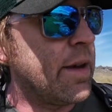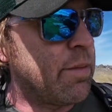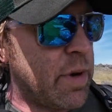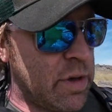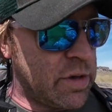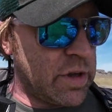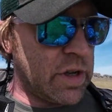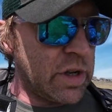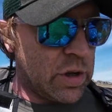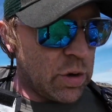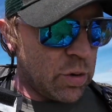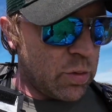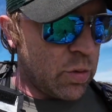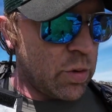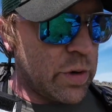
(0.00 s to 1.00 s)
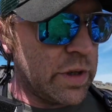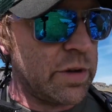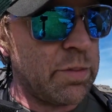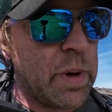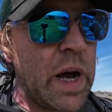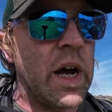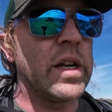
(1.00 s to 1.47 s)
Most of the dog walkers are
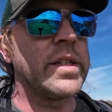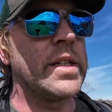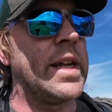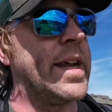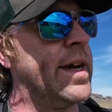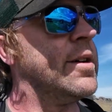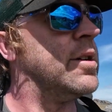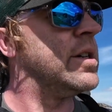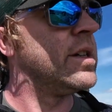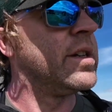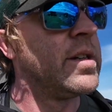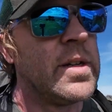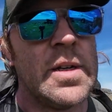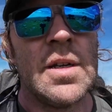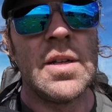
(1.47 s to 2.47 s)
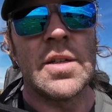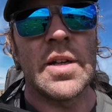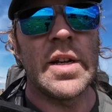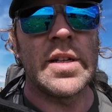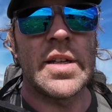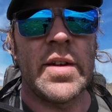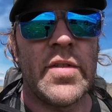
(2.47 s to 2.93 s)
past now, so
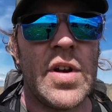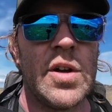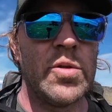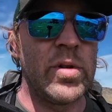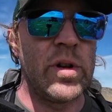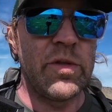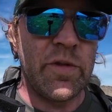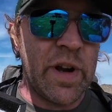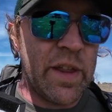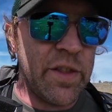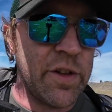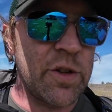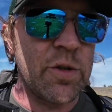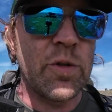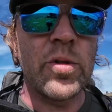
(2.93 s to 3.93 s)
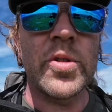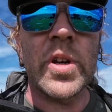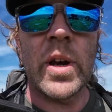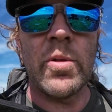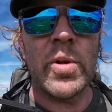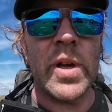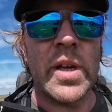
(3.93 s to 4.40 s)
let's have a little look round the tour,
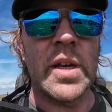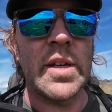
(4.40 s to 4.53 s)
shall we?